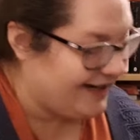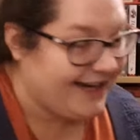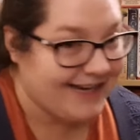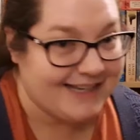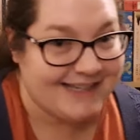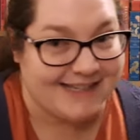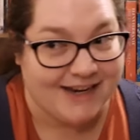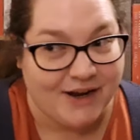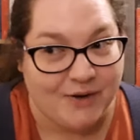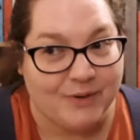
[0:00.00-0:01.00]
is
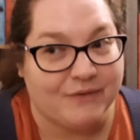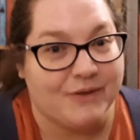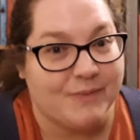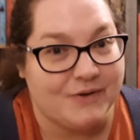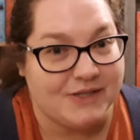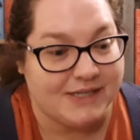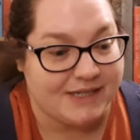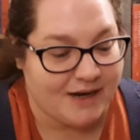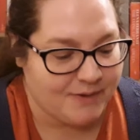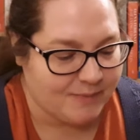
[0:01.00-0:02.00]
one of the most
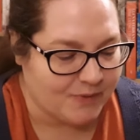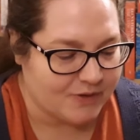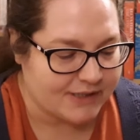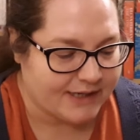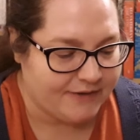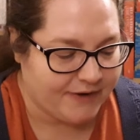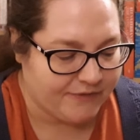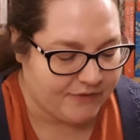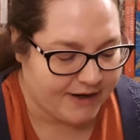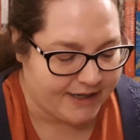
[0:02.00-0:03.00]
disturbing books I've
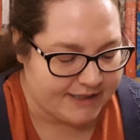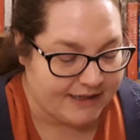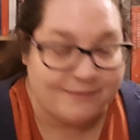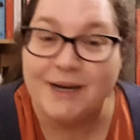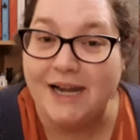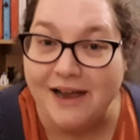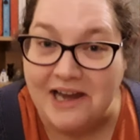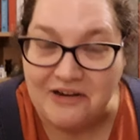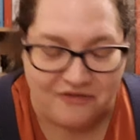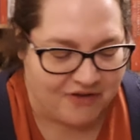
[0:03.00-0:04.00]
ever read in my
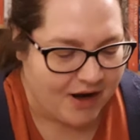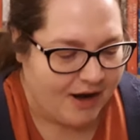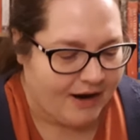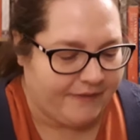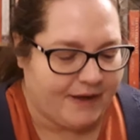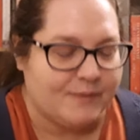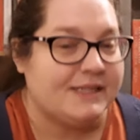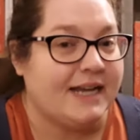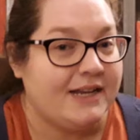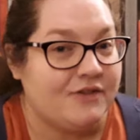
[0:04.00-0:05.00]
life, and that was
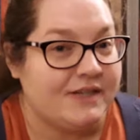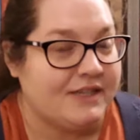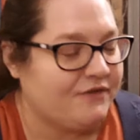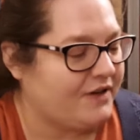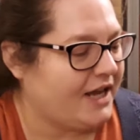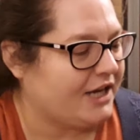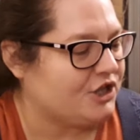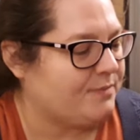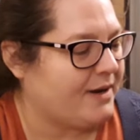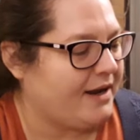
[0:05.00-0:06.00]
Tender is the
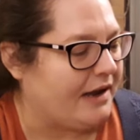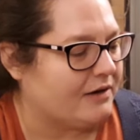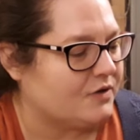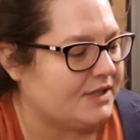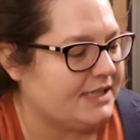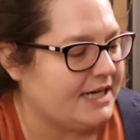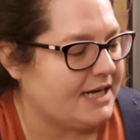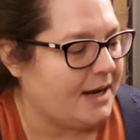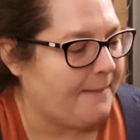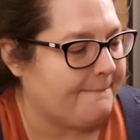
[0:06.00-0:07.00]
Flesh by
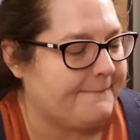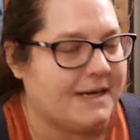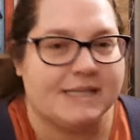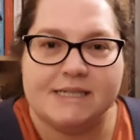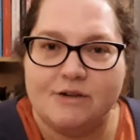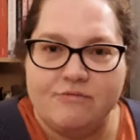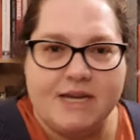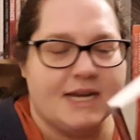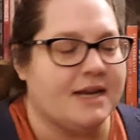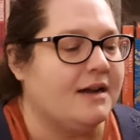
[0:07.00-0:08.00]
Agustina
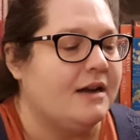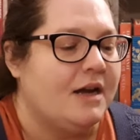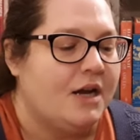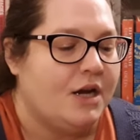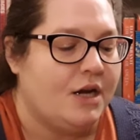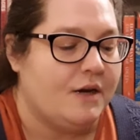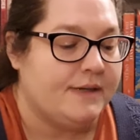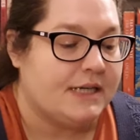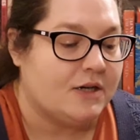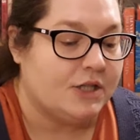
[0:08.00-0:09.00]
Bazterrica, who
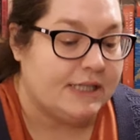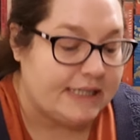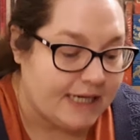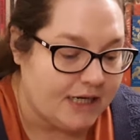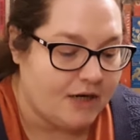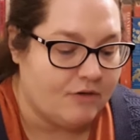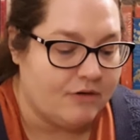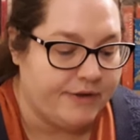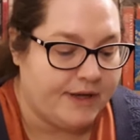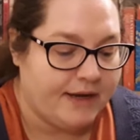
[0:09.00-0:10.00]
is an Argentinian
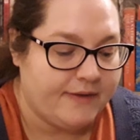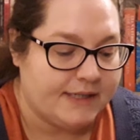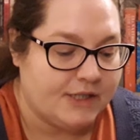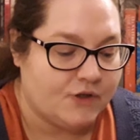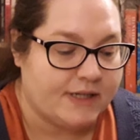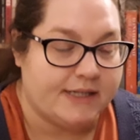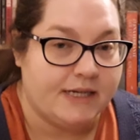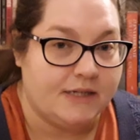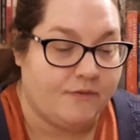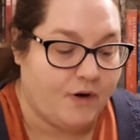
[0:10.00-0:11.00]
author. This is
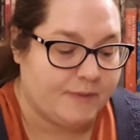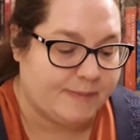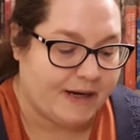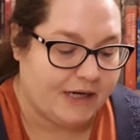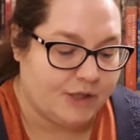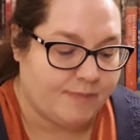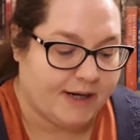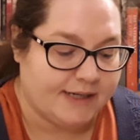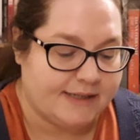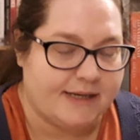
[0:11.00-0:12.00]
translated from Spanish
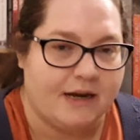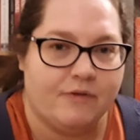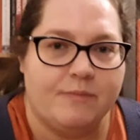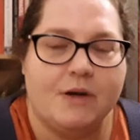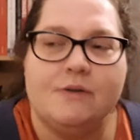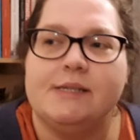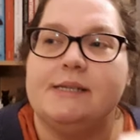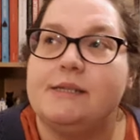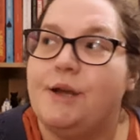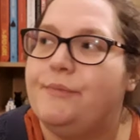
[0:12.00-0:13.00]
by Sarah
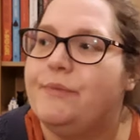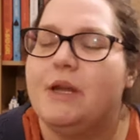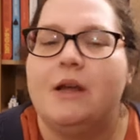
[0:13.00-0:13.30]
Moses. So